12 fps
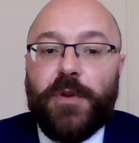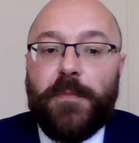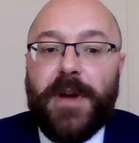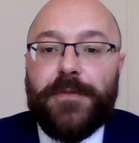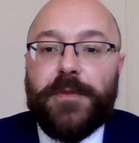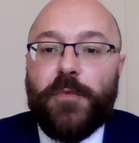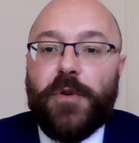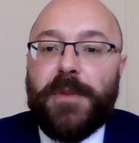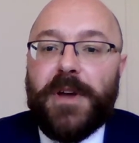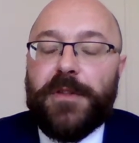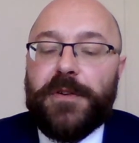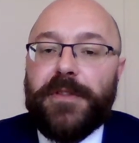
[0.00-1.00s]
What
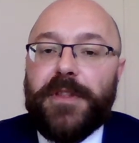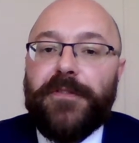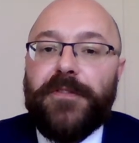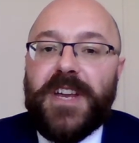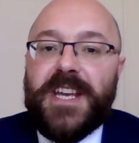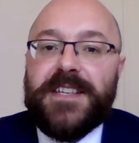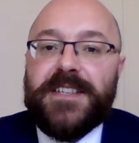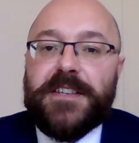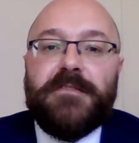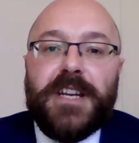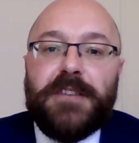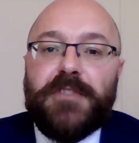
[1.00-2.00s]
about the fees?
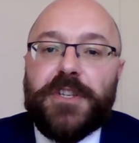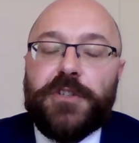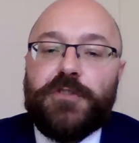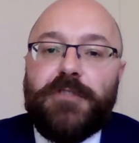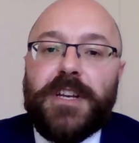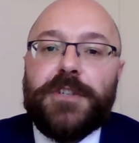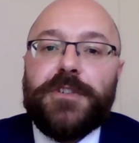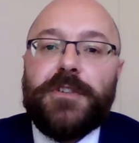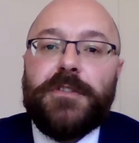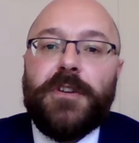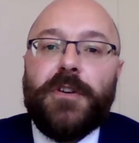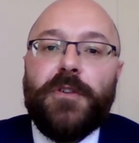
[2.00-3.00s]
Is there any restriction